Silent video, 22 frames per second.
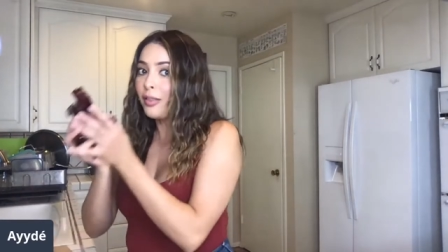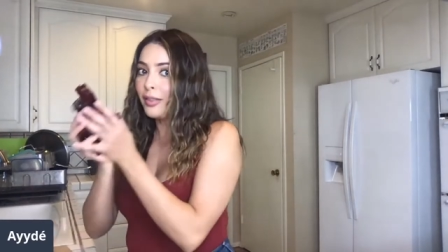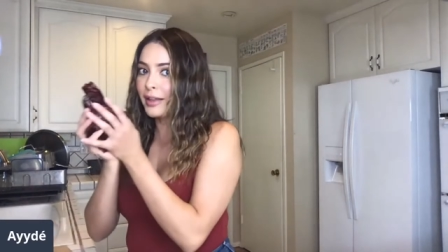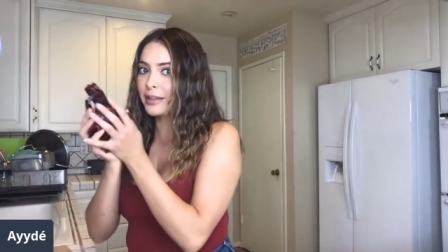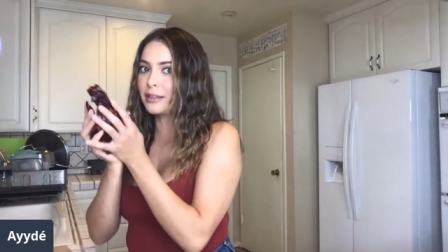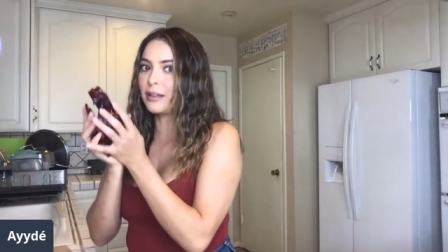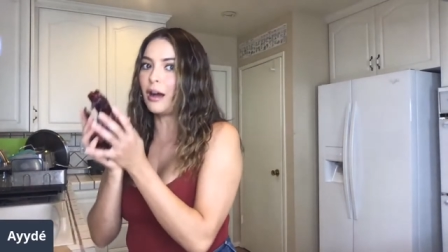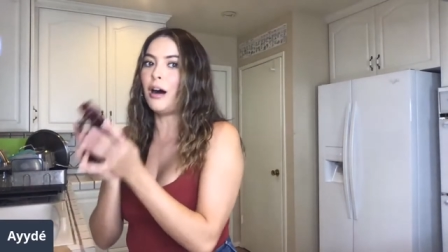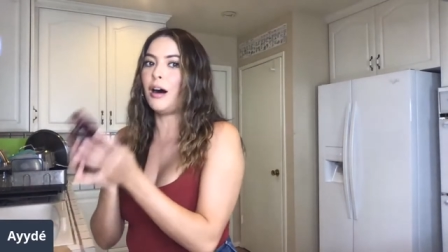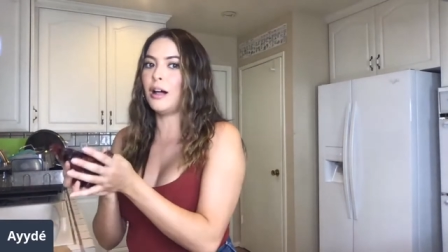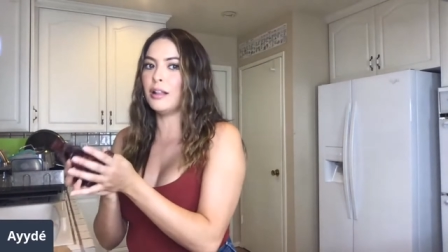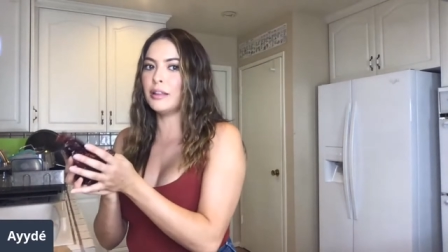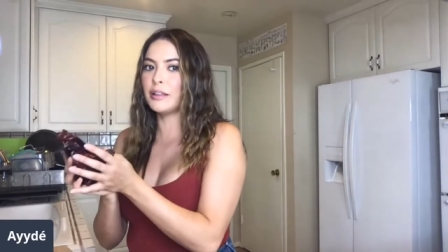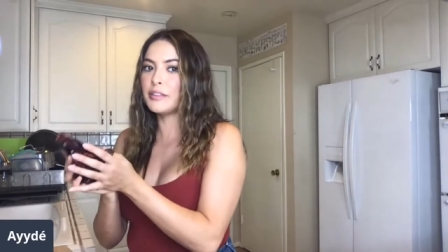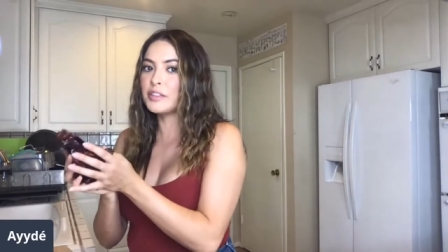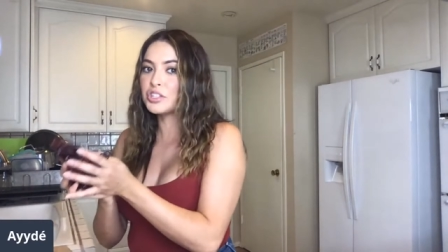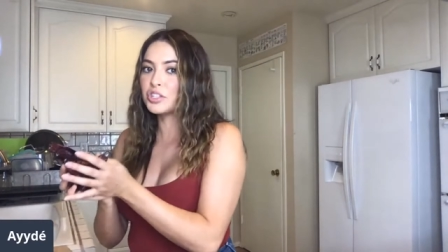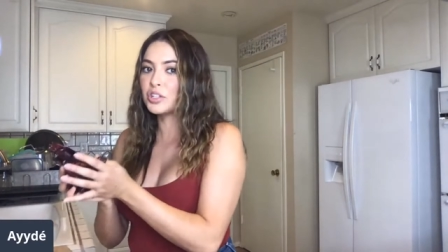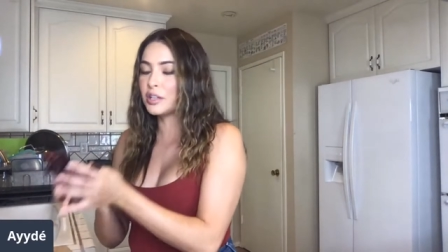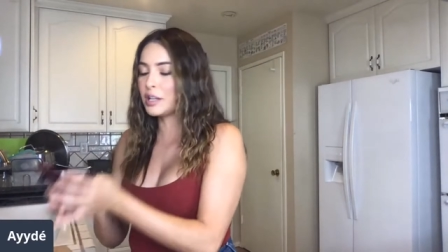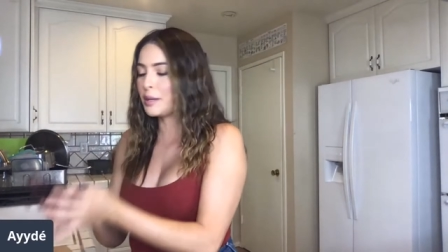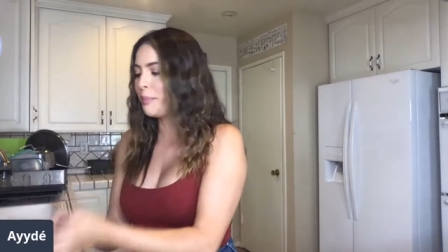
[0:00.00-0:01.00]
like all of
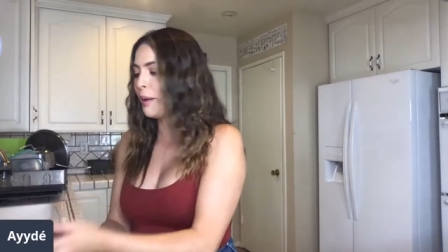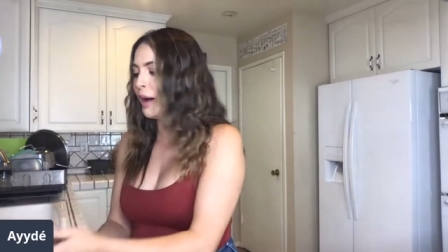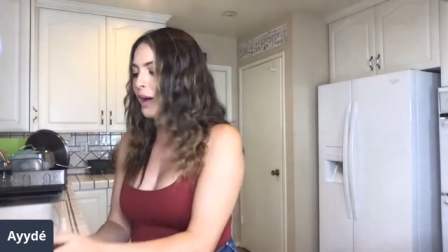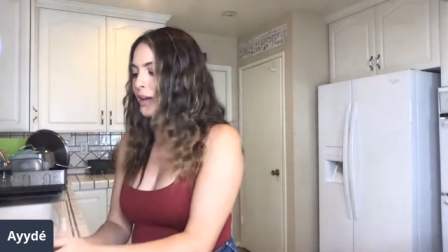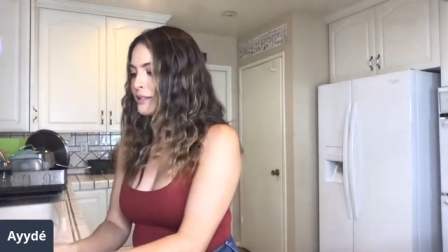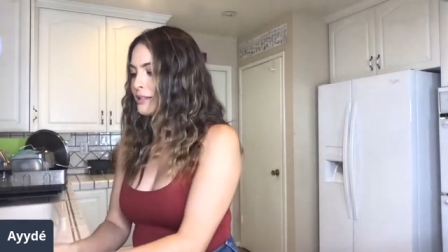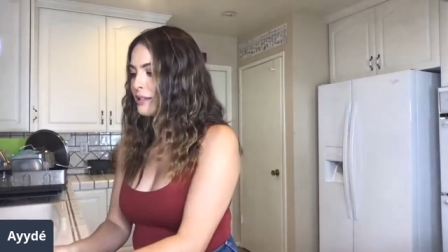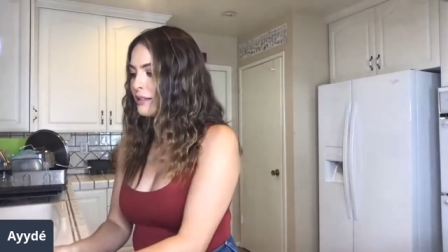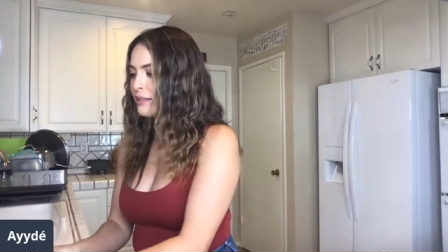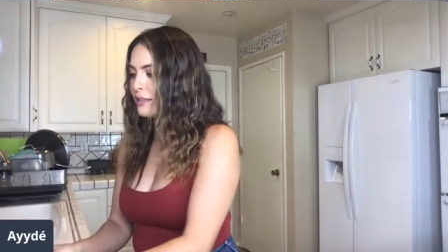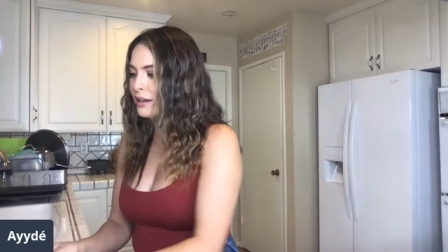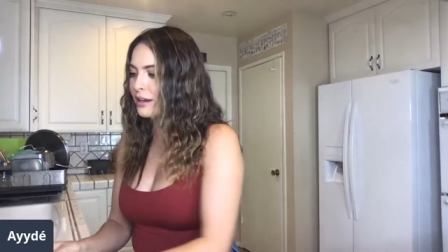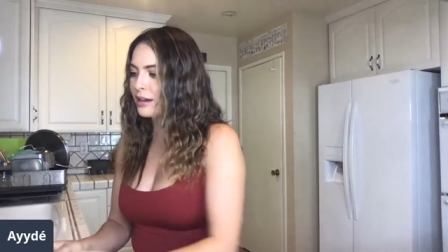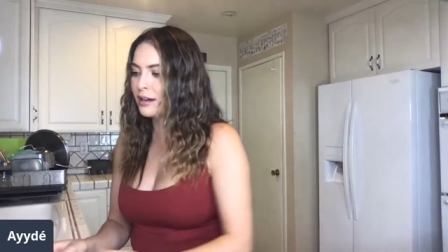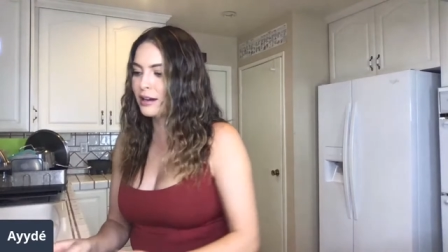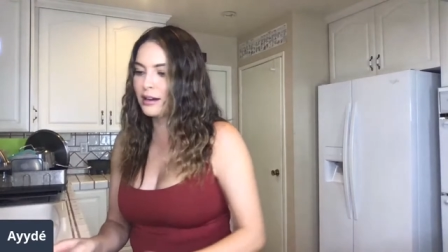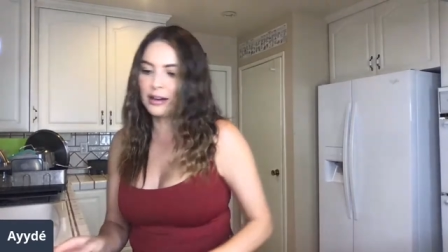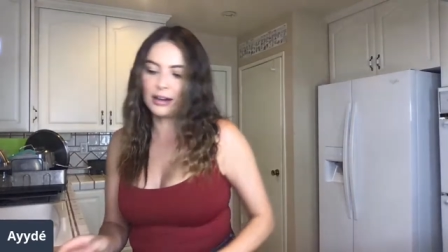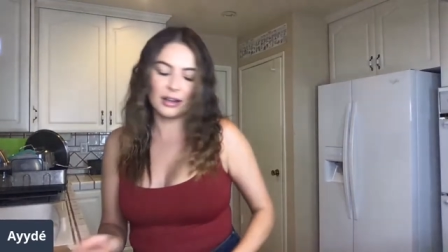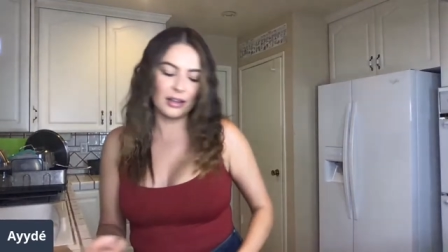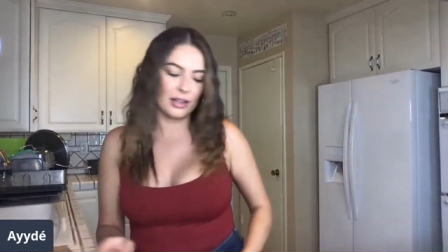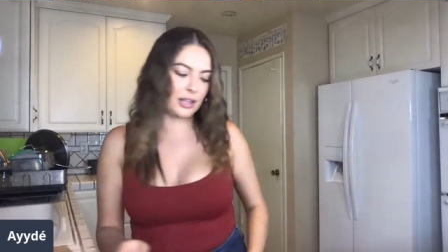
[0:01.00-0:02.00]
the chili pods in
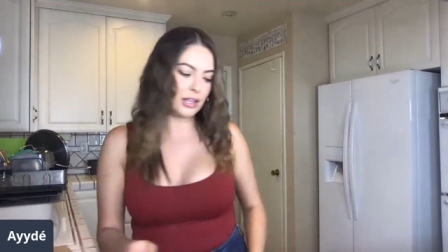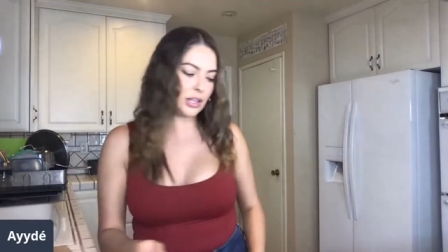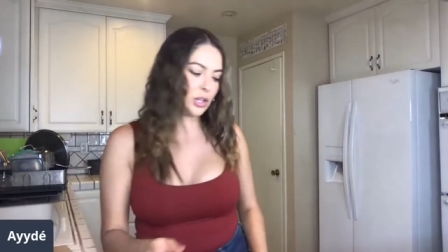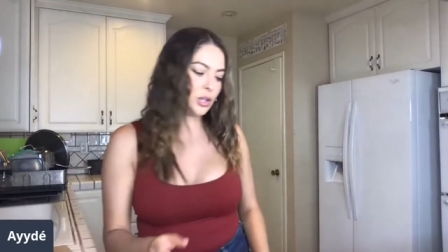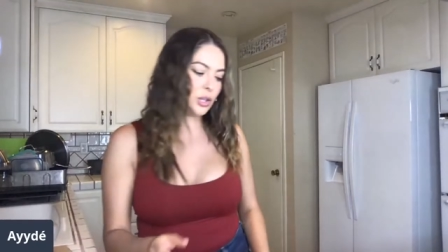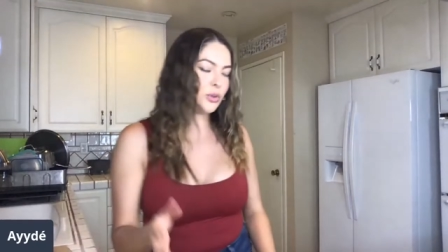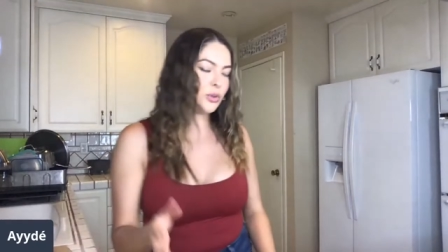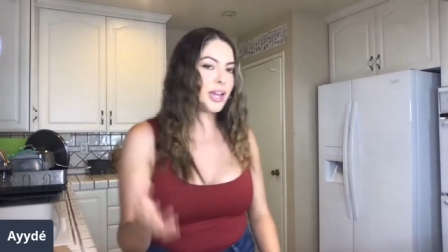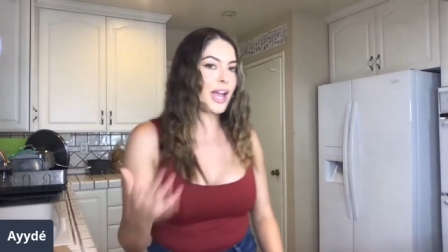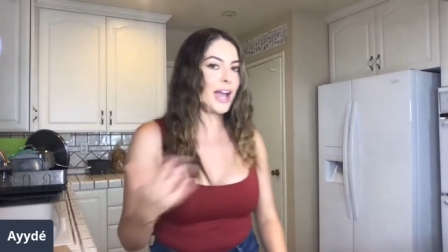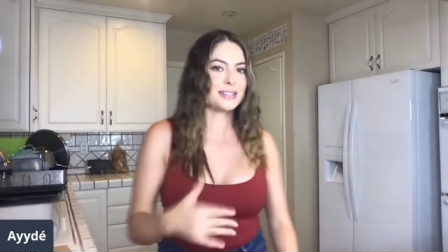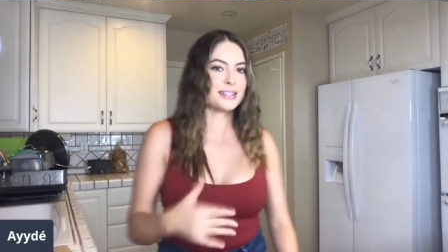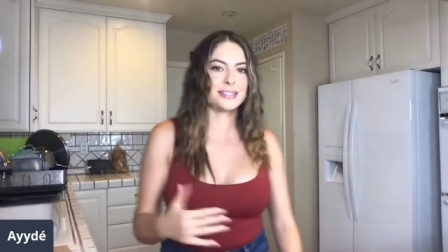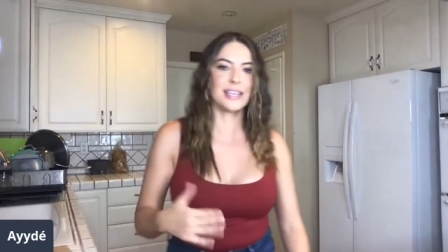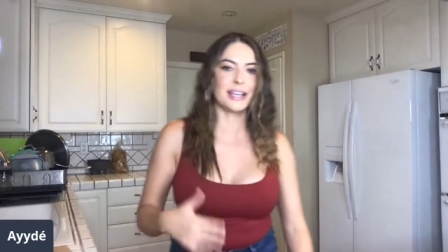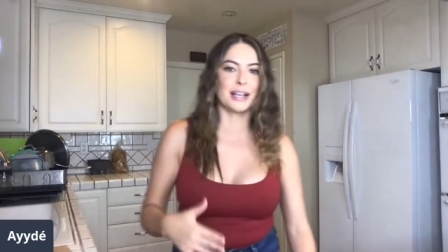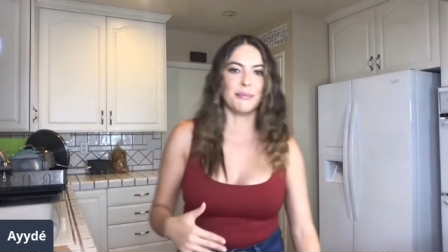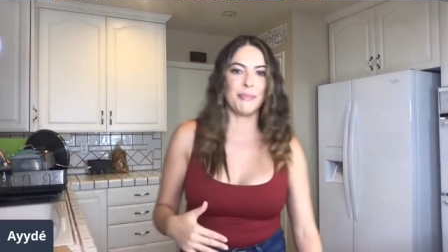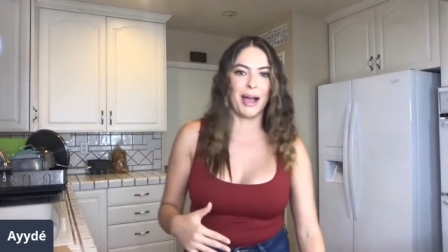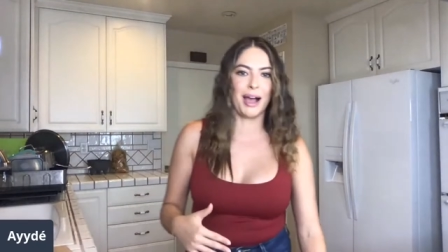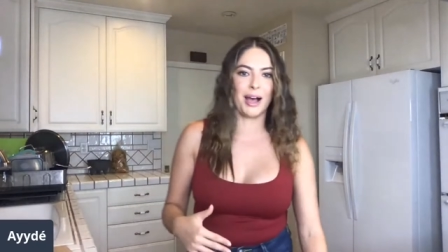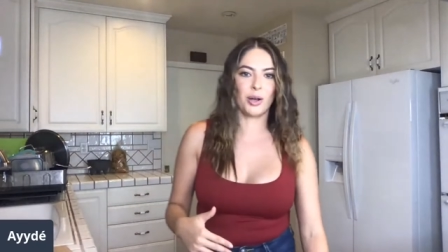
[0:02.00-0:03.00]
there, you can't
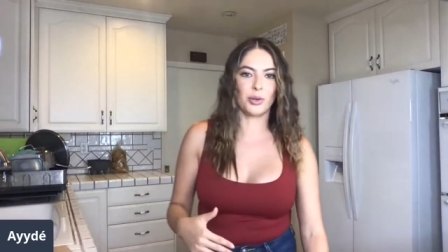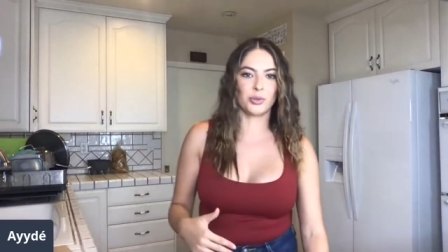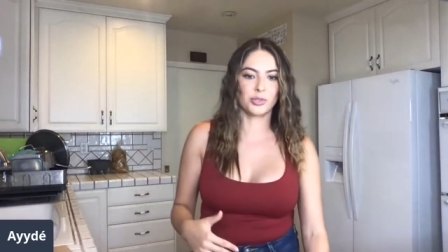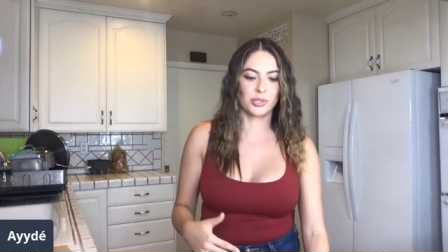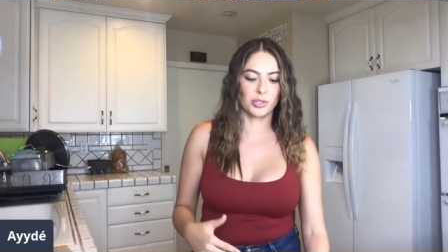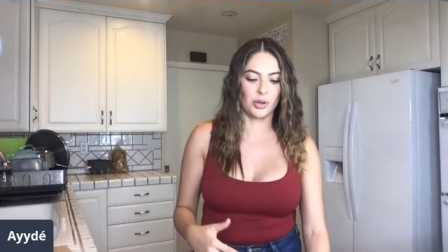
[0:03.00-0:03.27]
take them out.